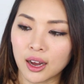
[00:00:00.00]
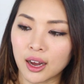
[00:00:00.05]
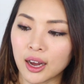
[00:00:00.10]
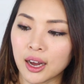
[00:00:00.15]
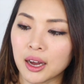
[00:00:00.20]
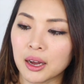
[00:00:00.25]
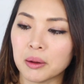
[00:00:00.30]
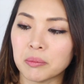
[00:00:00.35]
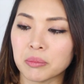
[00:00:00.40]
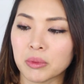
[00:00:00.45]

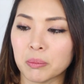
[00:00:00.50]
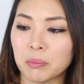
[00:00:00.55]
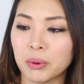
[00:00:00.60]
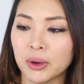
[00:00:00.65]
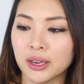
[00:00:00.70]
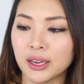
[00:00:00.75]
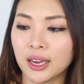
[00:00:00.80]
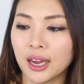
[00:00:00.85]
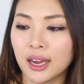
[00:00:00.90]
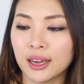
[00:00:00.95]

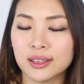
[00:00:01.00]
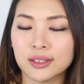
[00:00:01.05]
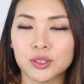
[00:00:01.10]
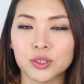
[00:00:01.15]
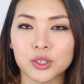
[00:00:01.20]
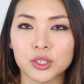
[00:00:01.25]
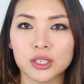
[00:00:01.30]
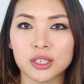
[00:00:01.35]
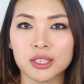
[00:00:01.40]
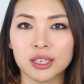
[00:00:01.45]
But yeah, it's
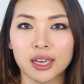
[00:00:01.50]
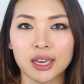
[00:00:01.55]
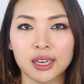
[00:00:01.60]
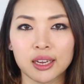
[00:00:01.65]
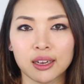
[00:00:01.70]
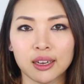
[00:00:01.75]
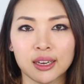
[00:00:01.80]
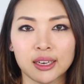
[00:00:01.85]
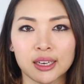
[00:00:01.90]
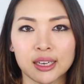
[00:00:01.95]
just
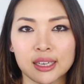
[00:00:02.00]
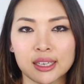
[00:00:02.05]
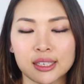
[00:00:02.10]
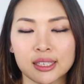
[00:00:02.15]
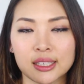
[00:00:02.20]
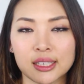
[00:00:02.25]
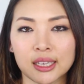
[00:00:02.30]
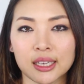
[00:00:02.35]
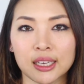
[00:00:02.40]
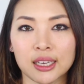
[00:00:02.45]
like an
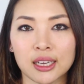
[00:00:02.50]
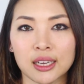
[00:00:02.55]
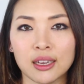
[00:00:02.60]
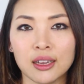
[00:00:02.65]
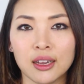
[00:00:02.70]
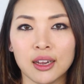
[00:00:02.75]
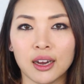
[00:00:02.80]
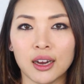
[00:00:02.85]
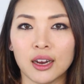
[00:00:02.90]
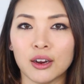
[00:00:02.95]

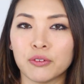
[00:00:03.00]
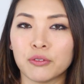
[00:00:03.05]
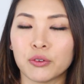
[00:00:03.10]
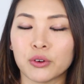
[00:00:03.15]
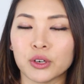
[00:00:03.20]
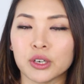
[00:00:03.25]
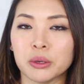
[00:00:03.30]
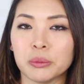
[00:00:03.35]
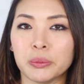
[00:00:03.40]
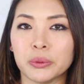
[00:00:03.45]
easy,
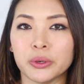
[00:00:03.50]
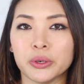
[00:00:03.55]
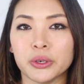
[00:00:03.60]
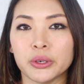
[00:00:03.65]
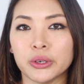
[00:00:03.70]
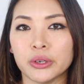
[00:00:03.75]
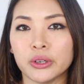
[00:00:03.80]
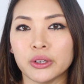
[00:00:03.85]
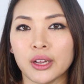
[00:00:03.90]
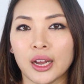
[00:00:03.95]

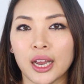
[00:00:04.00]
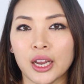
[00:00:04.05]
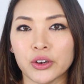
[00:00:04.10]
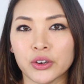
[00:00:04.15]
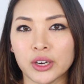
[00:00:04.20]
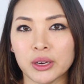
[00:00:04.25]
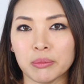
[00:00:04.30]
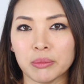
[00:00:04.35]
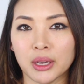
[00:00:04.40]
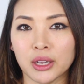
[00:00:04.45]
affordable eye
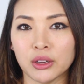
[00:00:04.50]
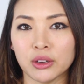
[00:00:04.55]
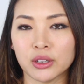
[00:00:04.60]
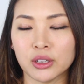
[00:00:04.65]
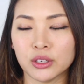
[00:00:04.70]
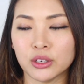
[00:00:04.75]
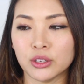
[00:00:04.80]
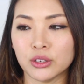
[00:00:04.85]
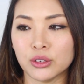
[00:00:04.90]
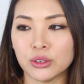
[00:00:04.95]
cream that you
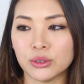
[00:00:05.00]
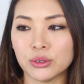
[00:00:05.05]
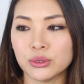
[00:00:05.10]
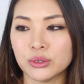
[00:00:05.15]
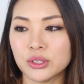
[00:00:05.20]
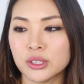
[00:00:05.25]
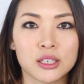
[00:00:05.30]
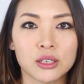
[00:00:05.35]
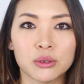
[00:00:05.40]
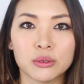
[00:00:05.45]
can
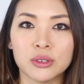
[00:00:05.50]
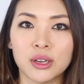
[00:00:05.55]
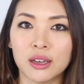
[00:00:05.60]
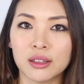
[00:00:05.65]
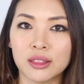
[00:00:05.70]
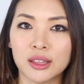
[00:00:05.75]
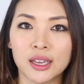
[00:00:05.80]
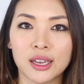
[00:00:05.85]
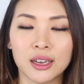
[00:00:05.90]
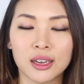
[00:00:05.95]
use. So
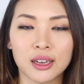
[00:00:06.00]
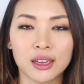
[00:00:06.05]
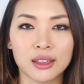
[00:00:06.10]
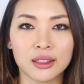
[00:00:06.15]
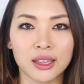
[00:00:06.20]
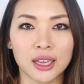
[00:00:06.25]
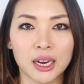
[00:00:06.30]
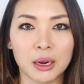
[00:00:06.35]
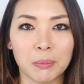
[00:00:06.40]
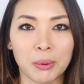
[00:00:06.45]
nothing
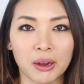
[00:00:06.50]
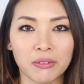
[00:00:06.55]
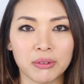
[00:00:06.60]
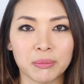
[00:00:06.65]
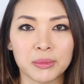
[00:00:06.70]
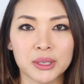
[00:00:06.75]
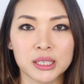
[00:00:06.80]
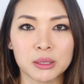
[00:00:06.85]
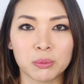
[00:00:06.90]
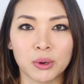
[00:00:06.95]
that I bought
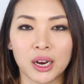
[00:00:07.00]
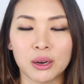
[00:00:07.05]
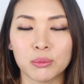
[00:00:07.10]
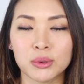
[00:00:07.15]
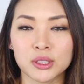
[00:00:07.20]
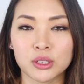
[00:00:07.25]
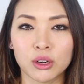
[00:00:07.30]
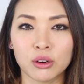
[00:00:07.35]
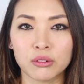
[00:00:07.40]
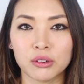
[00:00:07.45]
from this brand
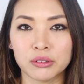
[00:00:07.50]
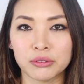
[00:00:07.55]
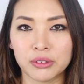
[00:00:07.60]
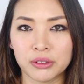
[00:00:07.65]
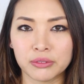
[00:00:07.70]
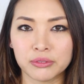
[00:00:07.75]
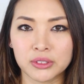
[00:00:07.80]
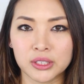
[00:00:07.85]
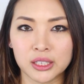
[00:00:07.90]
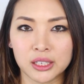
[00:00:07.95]
was over
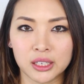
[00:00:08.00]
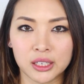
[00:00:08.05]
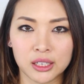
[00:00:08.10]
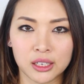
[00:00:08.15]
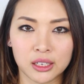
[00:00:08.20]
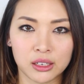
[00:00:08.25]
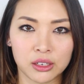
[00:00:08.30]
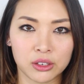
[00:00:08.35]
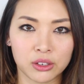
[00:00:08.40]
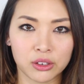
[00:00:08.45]

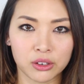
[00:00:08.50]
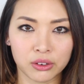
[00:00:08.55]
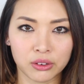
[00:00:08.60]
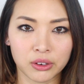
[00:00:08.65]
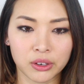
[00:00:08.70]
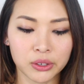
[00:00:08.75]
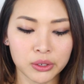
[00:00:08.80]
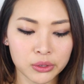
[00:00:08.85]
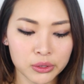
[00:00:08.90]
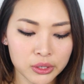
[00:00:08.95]
50
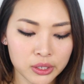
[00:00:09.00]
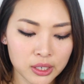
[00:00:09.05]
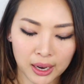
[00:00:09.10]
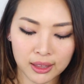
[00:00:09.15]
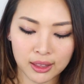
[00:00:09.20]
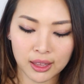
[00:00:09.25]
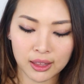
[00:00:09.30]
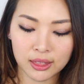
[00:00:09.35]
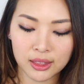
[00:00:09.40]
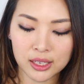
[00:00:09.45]
euros. I
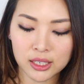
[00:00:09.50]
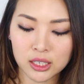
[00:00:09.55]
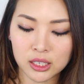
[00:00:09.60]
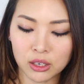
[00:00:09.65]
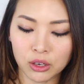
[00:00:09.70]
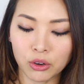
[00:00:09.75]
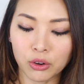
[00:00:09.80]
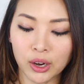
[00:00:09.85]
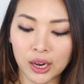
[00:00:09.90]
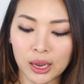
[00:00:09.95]
think this
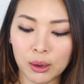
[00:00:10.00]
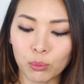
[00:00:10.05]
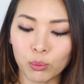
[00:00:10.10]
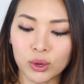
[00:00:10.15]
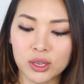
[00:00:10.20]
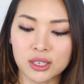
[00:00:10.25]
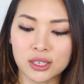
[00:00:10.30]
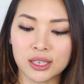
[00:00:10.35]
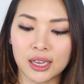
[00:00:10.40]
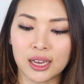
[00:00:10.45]
cream
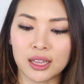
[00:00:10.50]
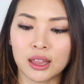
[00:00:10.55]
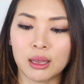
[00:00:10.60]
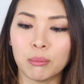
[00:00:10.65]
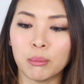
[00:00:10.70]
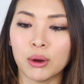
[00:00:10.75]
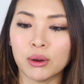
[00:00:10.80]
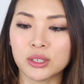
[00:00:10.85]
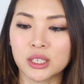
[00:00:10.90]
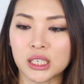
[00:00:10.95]
was like the
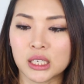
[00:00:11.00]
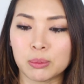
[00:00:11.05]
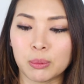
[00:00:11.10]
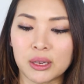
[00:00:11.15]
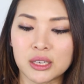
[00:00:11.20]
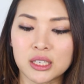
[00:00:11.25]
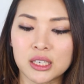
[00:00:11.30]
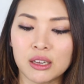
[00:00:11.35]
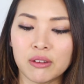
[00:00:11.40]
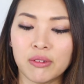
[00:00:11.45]
most
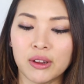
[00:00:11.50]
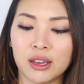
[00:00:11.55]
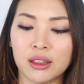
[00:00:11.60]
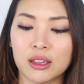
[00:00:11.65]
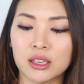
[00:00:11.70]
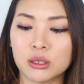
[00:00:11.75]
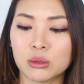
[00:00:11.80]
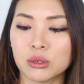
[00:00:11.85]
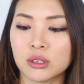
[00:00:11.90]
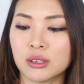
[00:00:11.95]
expensive and
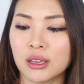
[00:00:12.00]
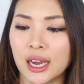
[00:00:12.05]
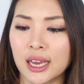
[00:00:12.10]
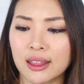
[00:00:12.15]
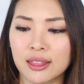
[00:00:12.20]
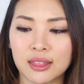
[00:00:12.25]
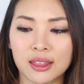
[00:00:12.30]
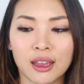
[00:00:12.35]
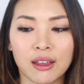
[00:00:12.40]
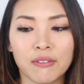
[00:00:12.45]
this was, I
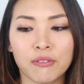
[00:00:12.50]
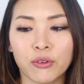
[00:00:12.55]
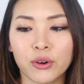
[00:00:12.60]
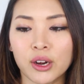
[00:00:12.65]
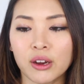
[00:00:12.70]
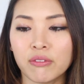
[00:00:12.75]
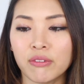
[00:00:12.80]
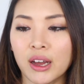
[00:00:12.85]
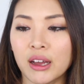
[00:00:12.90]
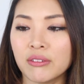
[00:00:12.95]
think,
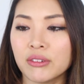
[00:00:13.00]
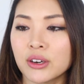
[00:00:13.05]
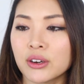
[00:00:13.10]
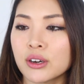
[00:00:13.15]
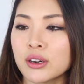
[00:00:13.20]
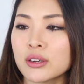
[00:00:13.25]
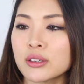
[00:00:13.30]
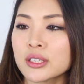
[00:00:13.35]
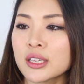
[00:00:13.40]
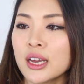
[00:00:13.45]
45
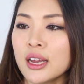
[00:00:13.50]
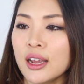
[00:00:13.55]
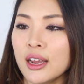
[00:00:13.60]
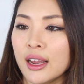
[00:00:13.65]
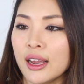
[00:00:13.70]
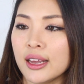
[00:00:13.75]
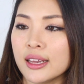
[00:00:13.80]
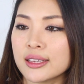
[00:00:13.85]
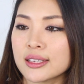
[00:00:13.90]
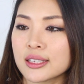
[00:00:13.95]
euros.
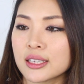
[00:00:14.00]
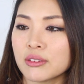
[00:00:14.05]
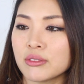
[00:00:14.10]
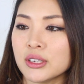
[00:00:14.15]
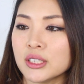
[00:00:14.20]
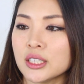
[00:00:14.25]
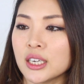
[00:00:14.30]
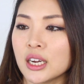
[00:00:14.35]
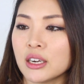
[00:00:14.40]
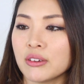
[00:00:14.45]
It's the
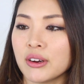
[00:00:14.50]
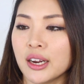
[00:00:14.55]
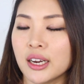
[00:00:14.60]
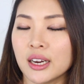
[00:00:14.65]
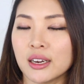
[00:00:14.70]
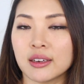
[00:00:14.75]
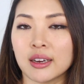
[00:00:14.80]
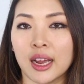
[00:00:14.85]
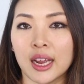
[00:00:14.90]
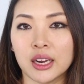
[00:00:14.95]

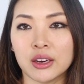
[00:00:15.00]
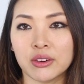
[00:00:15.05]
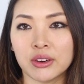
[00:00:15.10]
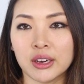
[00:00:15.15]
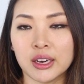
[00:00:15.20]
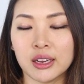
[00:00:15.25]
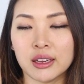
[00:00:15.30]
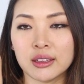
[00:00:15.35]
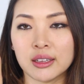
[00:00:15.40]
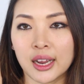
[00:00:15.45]
Regenerating Night
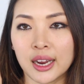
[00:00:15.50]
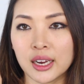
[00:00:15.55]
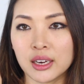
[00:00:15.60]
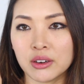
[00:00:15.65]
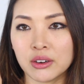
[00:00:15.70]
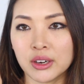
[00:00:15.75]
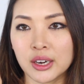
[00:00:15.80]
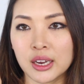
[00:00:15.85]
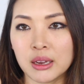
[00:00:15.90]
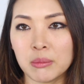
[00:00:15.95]

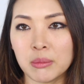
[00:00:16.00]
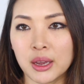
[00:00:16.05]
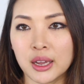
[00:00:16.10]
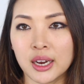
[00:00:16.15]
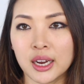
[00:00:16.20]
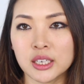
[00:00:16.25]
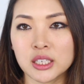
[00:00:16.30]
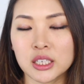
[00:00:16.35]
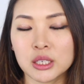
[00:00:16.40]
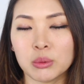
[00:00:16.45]
Cream.
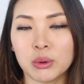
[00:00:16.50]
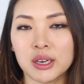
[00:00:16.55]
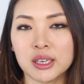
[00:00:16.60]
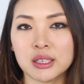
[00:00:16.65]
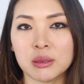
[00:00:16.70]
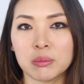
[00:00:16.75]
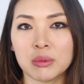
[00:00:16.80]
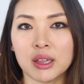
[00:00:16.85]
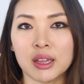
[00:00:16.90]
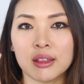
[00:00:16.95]
And I just
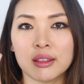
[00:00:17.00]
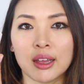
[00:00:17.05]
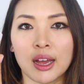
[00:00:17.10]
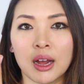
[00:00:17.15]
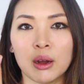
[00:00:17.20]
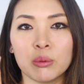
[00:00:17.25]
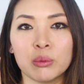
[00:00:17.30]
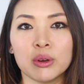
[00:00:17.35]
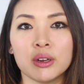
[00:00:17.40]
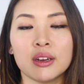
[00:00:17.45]
wanted something
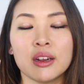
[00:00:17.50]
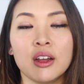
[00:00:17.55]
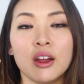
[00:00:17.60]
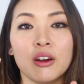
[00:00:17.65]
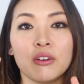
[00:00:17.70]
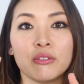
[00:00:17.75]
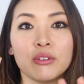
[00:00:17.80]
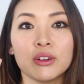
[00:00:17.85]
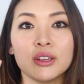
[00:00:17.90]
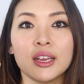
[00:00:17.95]
that would
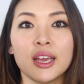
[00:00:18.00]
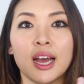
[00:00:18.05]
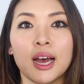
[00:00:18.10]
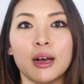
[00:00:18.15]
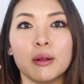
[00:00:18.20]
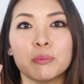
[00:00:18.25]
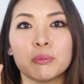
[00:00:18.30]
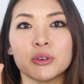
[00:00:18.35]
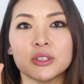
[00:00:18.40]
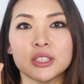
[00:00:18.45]
really
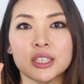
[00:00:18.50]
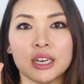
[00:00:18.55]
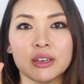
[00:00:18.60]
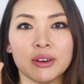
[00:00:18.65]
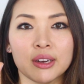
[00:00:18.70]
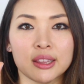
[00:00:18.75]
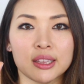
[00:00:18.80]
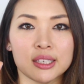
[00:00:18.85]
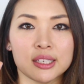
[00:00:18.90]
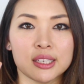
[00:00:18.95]
help
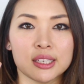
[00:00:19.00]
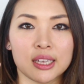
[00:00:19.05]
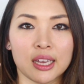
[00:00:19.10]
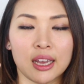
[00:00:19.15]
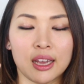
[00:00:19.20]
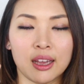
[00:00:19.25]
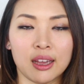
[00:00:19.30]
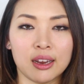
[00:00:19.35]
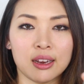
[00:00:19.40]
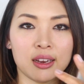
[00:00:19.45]
regenerate the
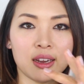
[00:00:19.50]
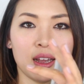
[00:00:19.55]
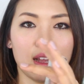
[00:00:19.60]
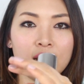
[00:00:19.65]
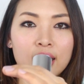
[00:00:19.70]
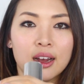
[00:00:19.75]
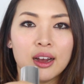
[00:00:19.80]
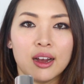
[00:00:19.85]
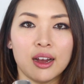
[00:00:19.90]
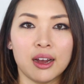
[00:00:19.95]
skin,
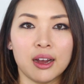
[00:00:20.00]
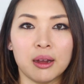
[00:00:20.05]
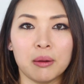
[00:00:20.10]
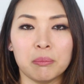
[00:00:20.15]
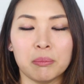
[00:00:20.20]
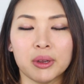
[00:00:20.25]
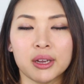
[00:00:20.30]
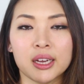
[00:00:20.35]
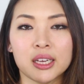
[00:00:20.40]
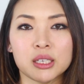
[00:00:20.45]

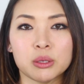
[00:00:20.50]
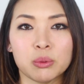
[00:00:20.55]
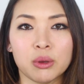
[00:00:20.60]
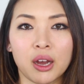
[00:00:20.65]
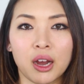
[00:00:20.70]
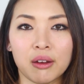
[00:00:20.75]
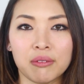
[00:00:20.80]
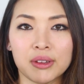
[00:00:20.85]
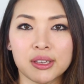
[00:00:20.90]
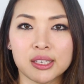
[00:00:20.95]
because we
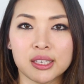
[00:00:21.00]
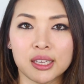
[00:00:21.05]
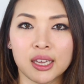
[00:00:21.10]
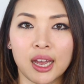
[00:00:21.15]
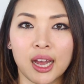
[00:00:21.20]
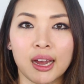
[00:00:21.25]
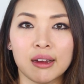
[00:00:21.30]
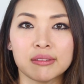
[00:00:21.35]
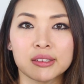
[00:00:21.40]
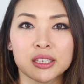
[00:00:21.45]
obviously
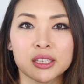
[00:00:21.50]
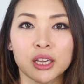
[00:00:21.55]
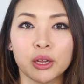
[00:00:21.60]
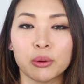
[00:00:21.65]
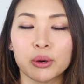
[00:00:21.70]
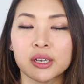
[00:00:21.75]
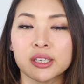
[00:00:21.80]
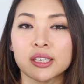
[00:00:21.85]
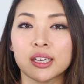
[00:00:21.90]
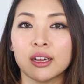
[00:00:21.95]
have
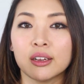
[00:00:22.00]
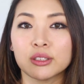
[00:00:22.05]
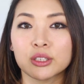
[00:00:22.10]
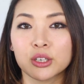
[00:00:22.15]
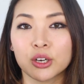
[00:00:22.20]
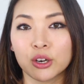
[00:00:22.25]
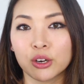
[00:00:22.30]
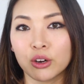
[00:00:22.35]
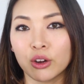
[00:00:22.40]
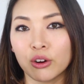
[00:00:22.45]
slower cell
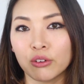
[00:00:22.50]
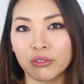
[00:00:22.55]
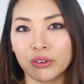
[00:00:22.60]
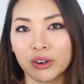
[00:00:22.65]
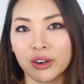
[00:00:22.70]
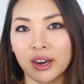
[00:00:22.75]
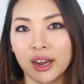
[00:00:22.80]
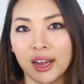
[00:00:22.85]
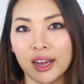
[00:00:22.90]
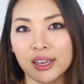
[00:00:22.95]

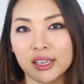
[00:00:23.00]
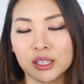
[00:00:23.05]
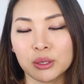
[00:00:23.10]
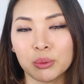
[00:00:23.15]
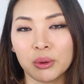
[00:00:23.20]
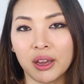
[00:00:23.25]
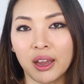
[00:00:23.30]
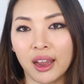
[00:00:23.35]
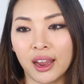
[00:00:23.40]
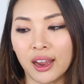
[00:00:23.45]
turnover
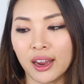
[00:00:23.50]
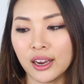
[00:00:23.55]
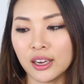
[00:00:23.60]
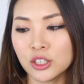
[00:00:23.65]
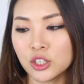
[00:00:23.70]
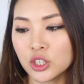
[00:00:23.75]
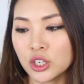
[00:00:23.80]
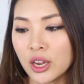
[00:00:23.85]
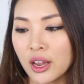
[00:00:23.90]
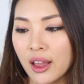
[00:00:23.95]
as we
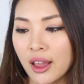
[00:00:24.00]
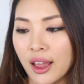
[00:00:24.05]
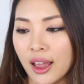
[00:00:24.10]
age.